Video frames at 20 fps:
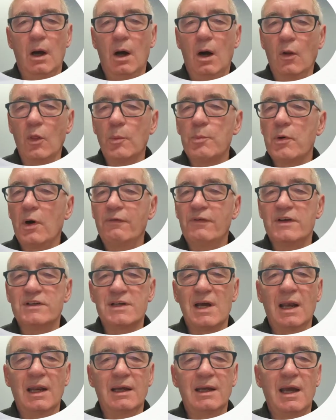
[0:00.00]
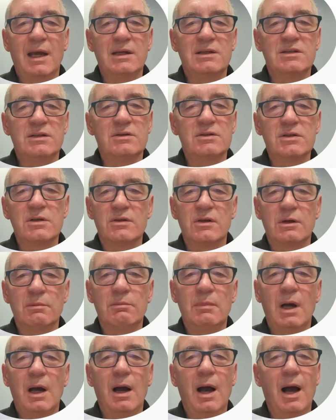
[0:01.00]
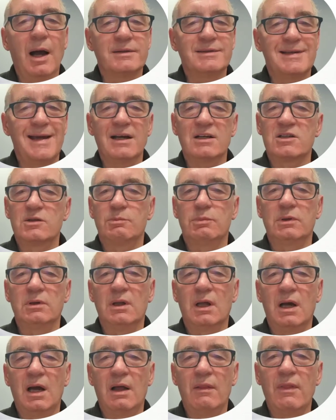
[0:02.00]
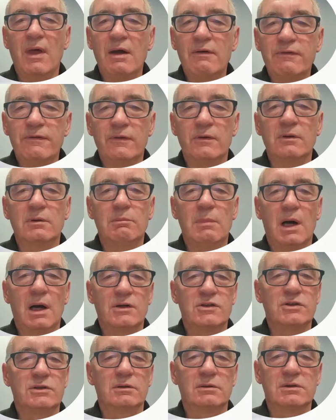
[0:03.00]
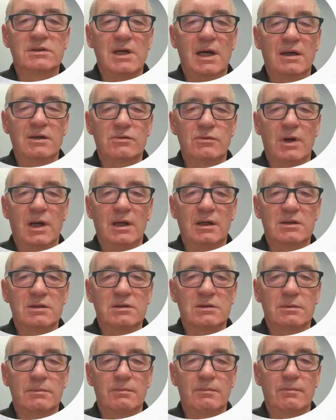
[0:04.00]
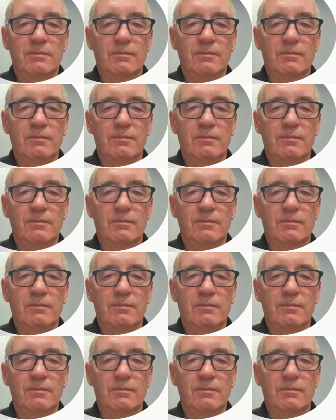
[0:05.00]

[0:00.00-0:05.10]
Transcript: All the profits allocated to them are taxable at their full marginal tax rates.